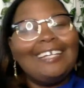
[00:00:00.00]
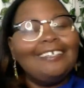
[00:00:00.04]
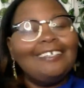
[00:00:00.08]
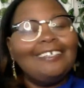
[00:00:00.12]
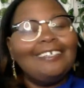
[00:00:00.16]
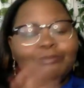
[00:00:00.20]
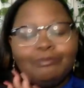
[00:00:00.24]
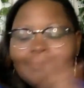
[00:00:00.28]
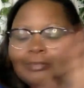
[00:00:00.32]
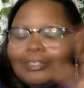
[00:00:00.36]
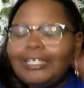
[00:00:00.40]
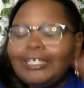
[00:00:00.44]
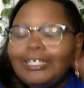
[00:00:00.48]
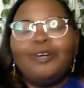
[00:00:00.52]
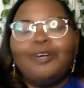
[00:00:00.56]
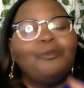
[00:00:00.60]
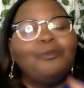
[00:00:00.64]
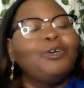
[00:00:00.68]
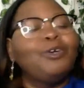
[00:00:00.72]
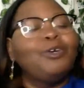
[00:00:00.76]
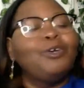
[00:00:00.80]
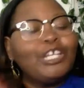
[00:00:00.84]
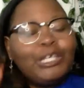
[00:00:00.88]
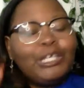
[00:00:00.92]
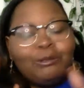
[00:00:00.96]
yeah, we're
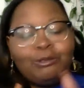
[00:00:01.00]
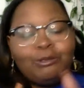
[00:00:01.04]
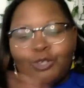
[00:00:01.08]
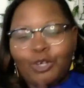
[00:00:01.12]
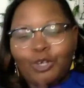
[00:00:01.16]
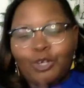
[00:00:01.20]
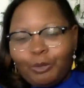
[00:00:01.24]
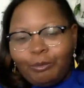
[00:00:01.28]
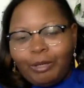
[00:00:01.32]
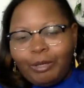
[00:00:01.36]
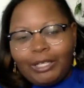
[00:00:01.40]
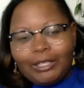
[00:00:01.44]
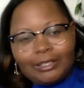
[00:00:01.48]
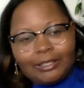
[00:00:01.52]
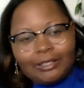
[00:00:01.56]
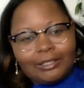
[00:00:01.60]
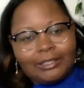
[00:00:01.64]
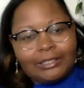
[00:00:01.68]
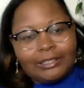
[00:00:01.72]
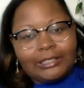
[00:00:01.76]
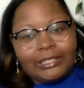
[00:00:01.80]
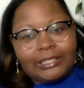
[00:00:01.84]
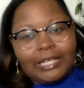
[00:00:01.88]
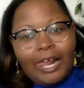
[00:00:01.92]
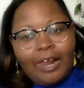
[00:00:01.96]
gonna keep talking about
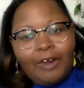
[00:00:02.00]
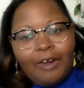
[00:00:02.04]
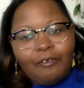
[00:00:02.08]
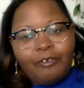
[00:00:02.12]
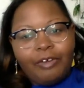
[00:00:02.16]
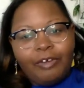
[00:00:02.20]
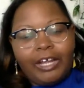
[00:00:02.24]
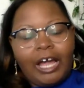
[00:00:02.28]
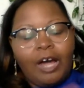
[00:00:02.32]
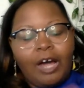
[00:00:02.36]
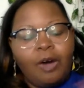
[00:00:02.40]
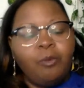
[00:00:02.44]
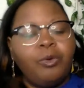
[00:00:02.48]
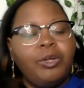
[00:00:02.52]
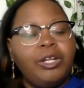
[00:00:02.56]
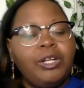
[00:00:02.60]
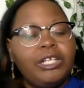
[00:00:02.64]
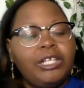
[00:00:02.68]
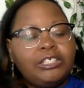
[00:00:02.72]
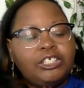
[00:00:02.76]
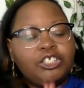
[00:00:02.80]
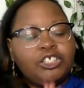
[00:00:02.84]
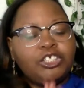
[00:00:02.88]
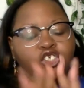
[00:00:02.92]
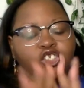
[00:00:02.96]
this, right? I want us
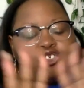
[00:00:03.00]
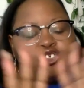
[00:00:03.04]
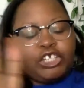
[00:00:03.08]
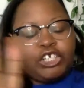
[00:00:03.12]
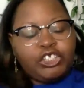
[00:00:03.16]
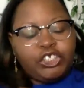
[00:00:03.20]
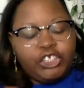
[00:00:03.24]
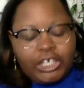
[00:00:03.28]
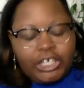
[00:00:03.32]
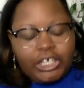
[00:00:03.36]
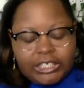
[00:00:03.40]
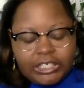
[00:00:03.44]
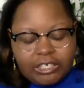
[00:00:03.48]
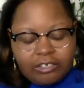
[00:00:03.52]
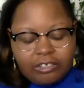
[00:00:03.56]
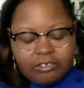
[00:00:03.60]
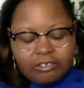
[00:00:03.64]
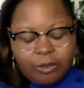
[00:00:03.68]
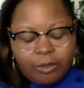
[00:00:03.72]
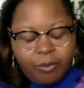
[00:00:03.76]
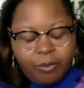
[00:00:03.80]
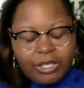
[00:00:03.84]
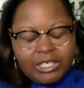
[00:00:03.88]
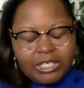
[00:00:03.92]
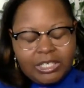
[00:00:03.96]
to stretch ourselves. I
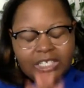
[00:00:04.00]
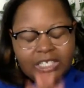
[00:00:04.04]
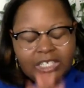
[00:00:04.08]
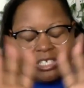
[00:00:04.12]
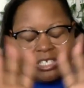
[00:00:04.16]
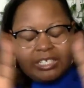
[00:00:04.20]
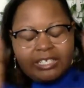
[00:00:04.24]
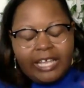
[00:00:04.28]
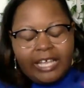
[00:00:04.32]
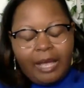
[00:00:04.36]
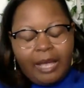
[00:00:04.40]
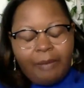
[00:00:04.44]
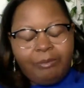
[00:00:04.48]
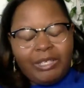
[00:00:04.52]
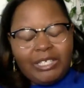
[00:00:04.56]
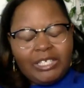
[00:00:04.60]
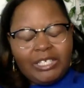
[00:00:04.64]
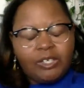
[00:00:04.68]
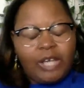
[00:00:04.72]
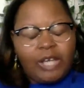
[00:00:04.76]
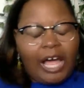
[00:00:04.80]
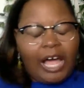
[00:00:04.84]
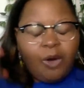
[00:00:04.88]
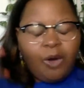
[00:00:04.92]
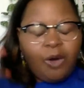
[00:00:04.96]
want us to tap
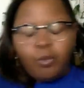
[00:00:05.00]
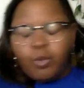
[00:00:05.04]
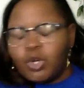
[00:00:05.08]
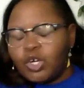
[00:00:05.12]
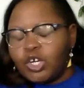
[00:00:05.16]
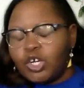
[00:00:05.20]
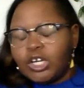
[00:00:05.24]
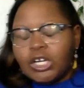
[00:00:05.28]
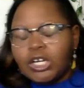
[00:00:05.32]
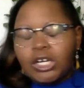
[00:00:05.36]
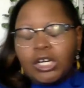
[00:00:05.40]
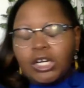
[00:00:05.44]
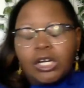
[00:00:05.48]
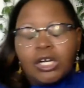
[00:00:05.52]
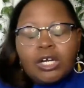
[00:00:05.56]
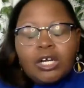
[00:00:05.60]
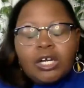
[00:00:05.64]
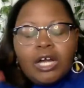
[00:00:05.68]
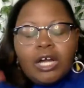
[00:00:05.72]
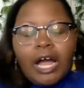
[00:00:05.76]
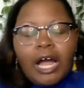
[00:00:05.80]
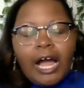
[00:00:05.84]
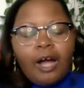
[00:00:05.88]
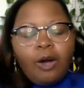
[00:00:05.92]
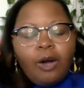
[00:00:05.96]
into our
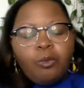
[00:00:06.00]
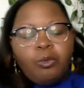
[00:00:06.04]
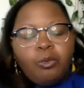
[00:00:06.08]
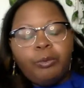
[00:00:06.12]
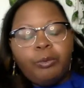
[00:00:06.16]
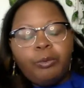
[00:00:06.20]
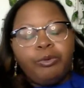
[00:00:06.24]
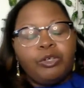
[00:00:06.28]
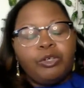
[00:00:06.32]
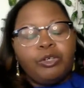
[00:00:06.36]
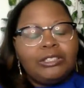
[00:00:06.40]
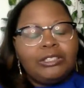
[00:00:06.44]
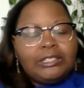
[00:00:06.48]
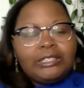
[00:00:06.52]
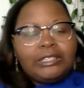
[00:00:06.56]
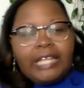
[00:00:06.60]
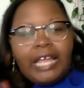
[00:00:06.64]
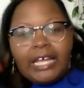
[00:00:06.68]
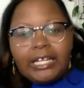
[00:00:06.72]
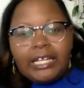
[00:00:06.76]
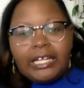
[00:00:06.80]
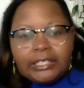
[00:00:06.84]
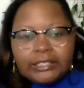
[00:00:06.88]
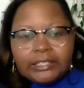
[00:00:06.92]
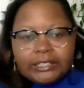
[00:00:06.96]

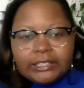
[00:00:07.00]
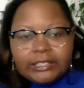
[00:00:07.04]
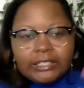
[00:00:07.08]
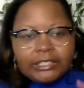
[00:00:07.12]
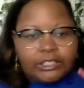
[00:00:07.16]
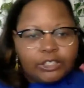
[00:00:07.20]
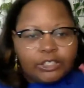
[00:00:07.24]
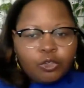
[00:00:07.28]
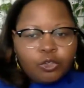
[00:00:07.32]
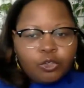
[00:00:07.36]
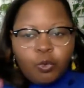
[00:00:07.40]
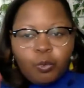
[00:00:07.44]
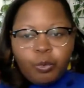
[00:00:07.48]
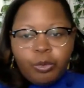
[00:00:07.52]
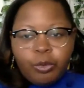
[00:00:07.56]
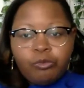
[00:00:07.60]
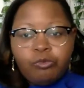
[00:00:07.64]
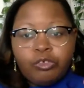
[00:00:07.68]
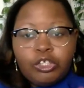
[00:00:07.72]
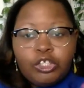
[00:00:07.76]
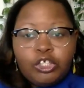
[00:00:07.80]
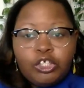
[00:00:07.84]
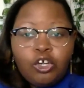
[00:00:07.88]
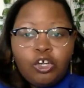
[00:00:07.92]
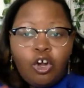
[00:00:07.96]
personalities and who we
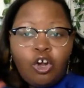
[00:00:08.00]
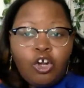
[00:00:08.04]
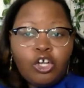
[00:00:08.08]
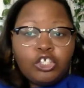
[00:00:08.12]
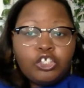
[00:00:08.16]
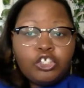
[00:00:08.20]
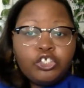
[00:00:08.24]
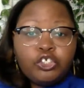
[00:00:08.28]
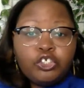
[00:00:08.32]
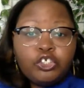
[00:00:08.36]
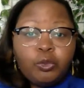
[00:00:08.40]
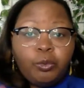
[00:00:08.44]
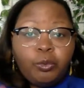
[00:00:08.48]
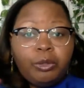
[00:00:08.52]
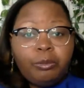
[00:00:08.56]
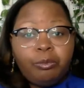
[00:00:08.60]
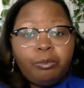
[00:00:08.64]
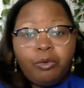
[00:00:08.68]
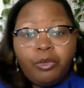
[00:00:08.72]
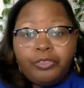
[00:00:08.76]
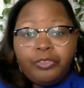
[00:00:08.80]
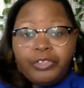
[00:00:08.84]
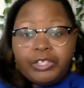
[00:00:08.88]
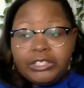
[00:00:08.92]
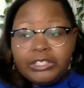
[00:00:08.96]
really are, and showing up
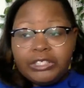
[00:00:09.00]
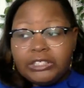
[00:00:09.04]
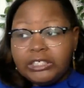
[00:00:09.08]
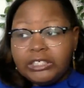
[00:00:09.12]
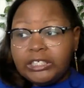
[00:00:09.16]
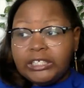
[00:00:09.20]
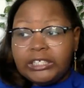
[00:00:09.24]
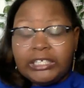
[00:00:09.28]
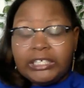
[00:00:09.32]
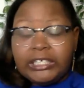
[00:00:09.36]
authentically.